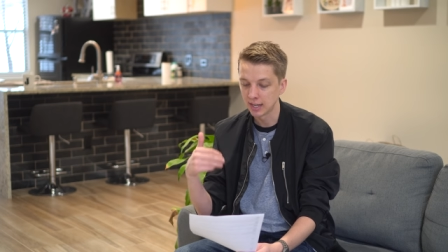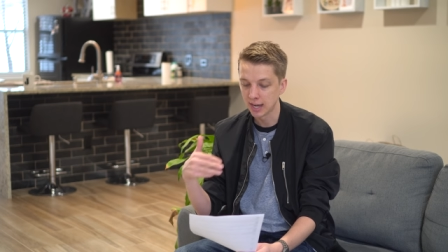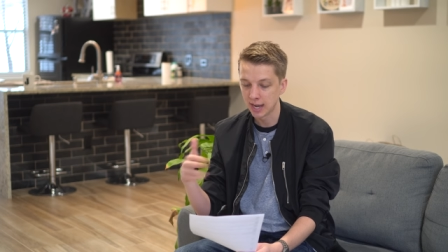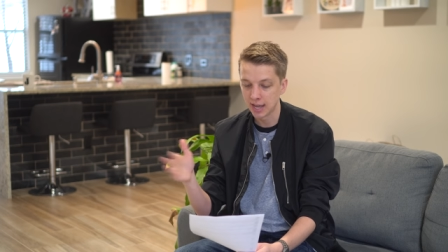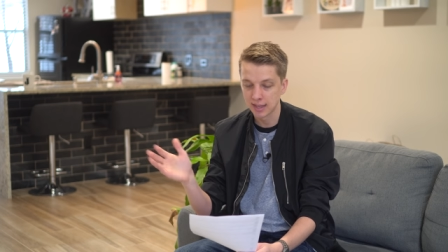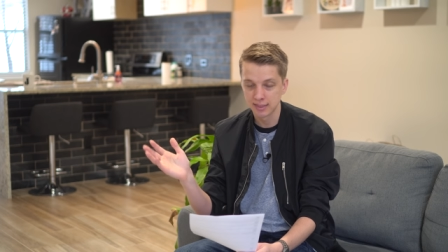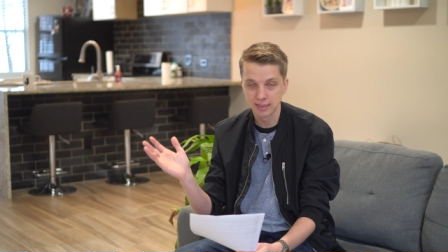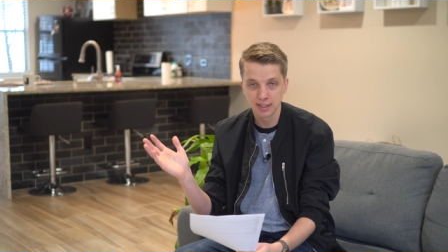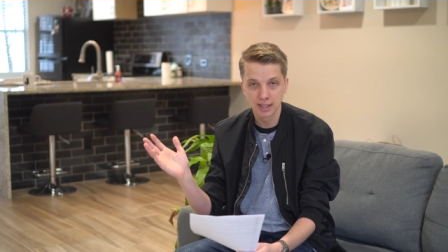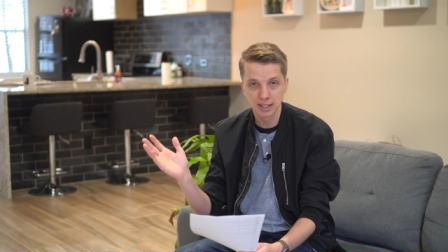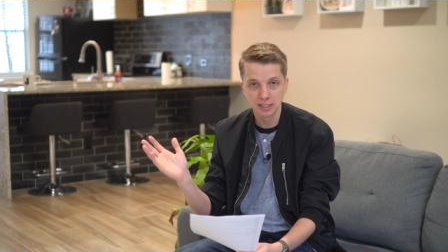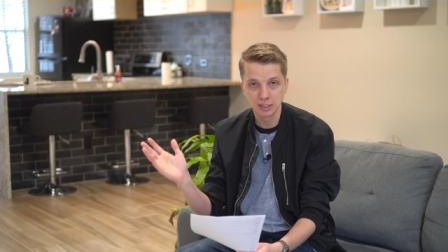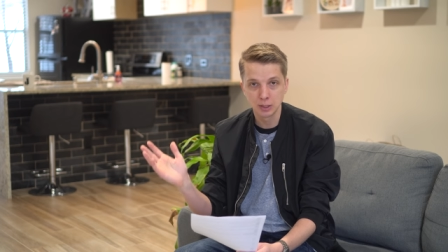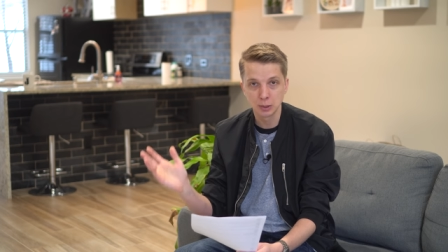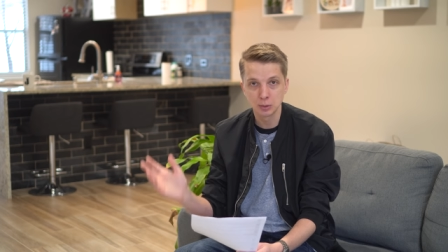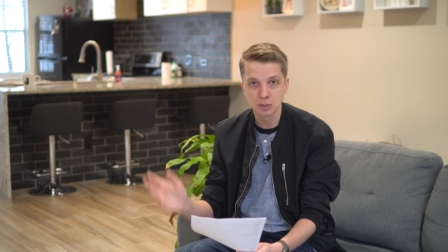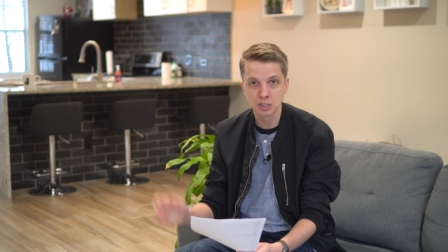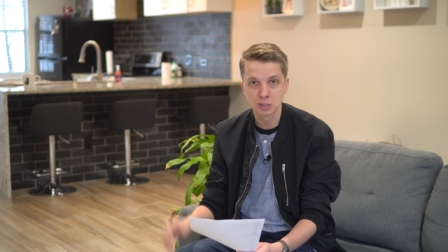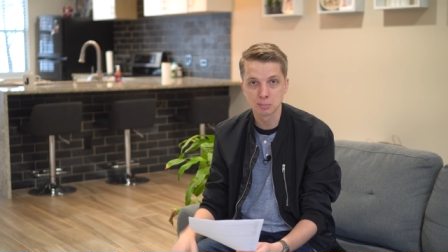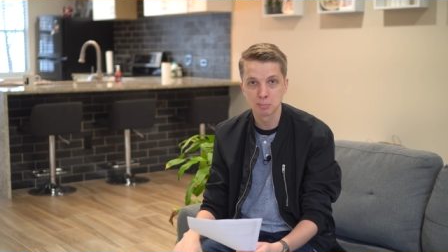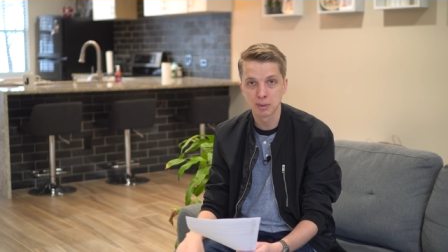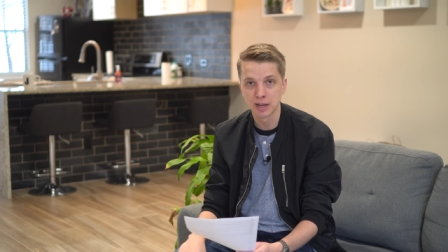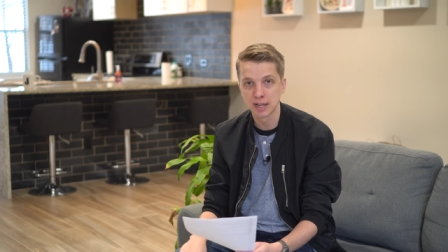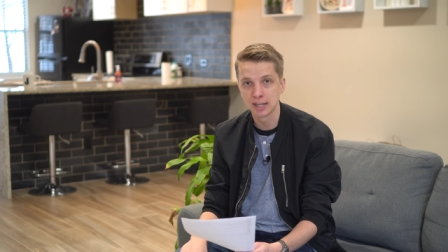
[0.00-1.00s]
And then
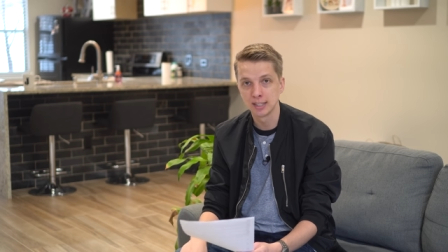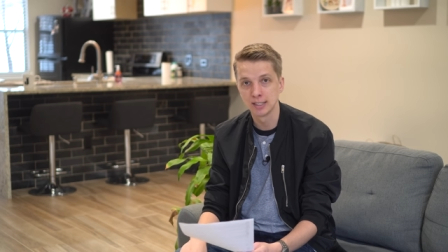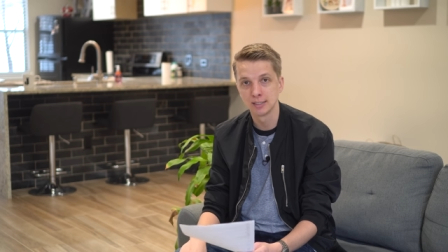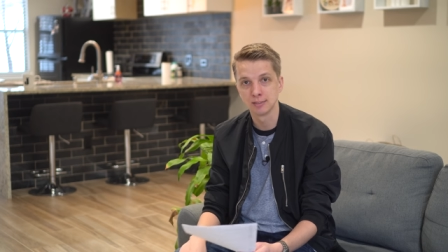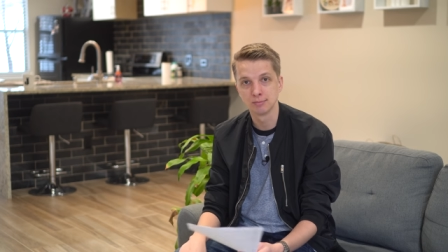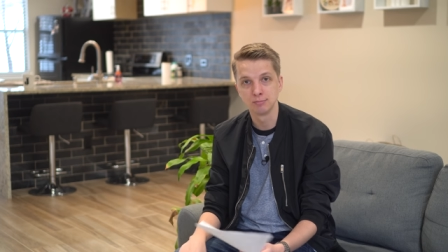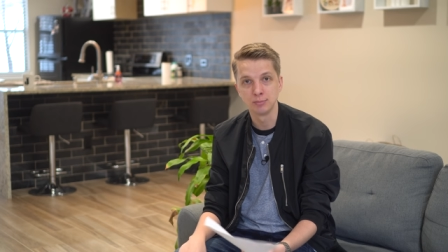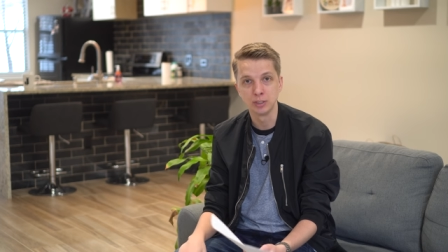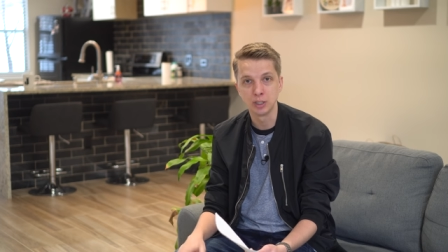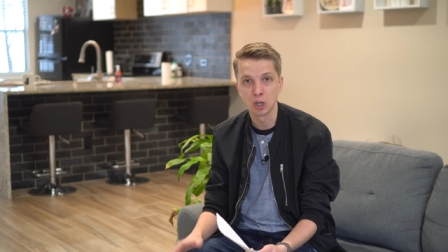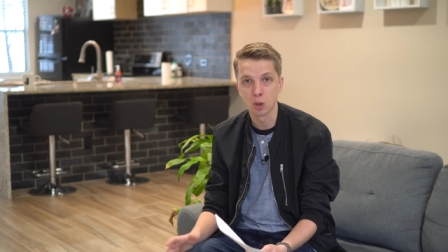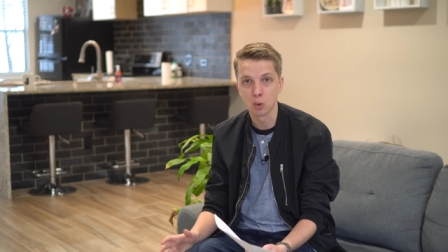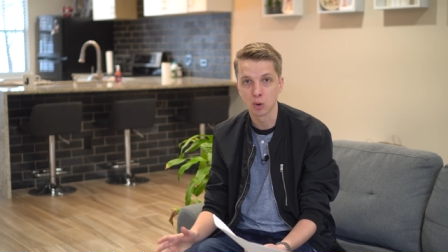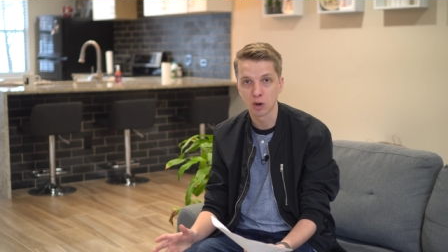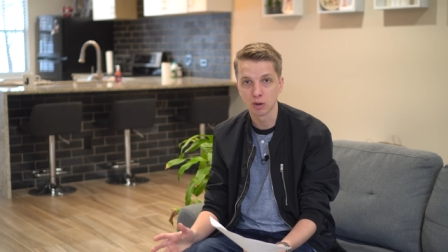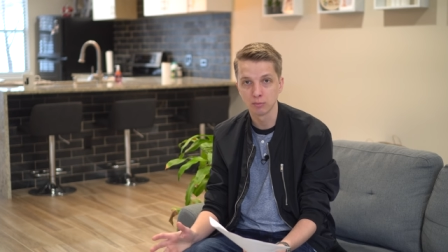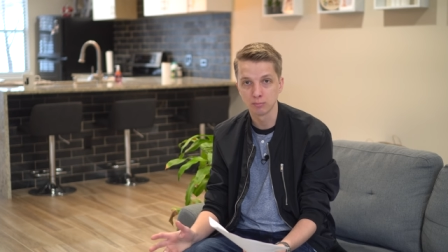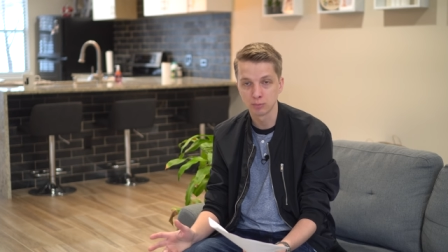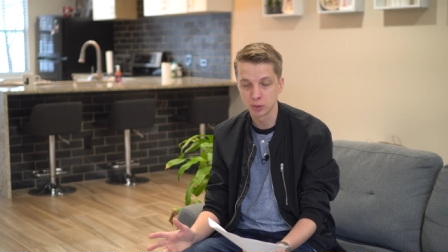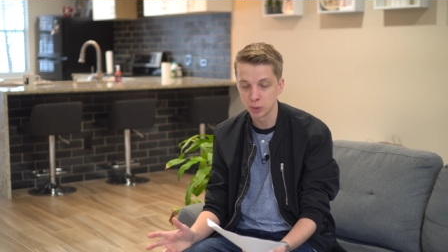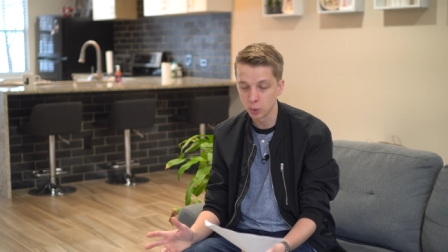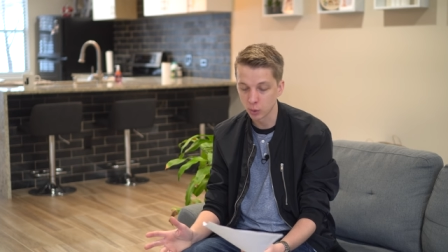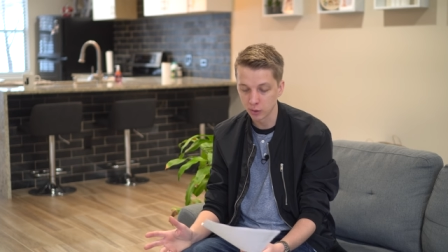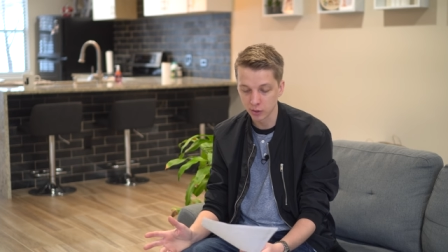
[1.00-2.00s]
you'd spend, you know,
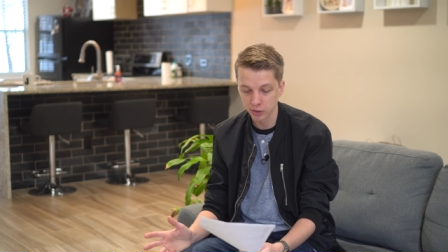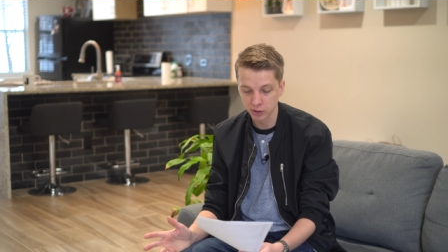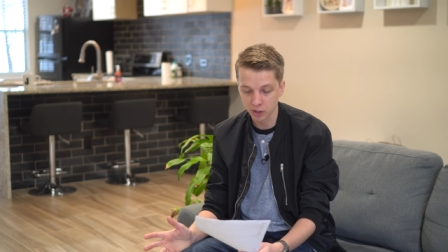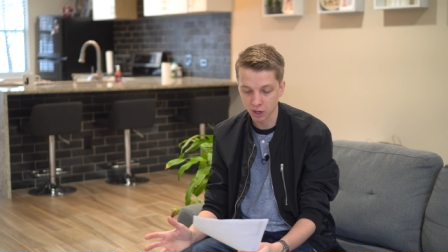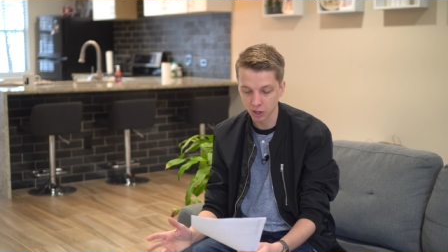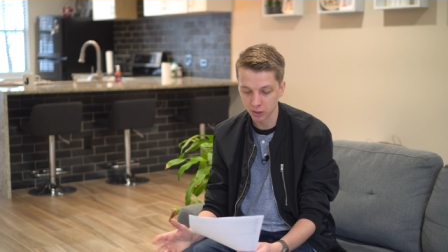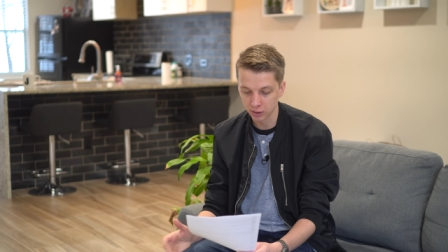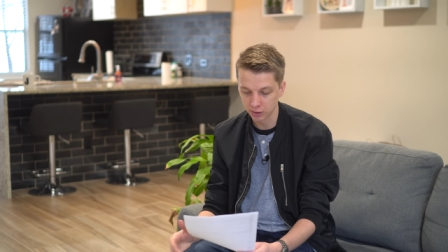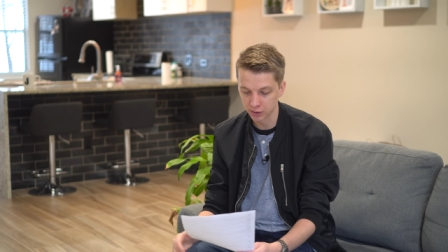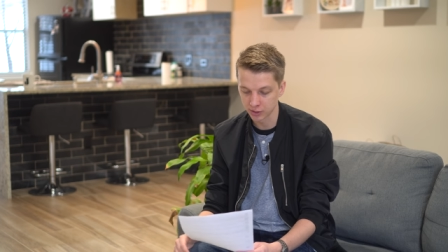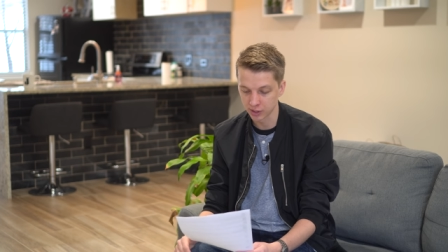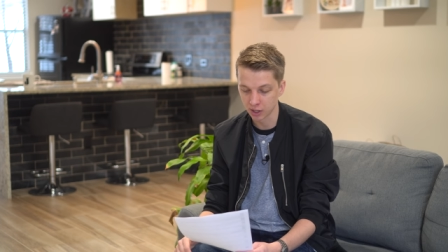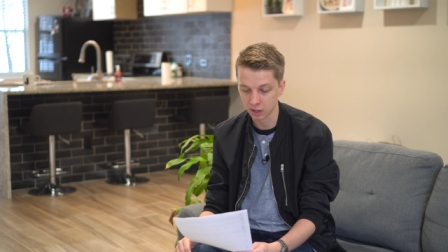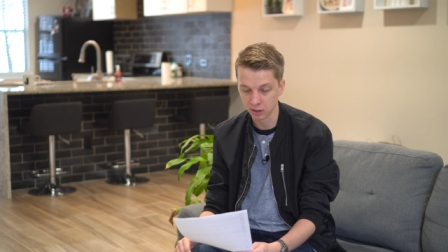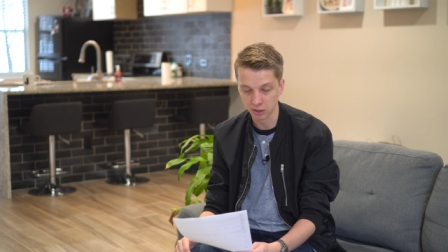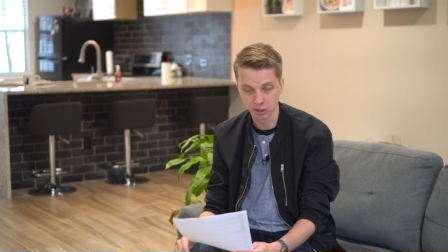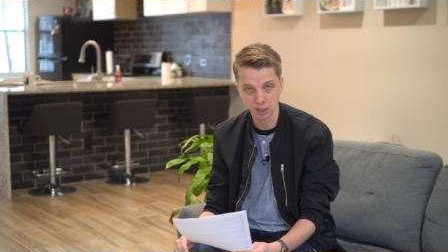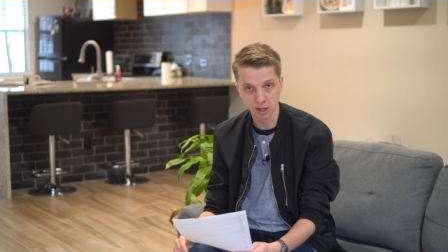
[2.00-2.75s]
$200 on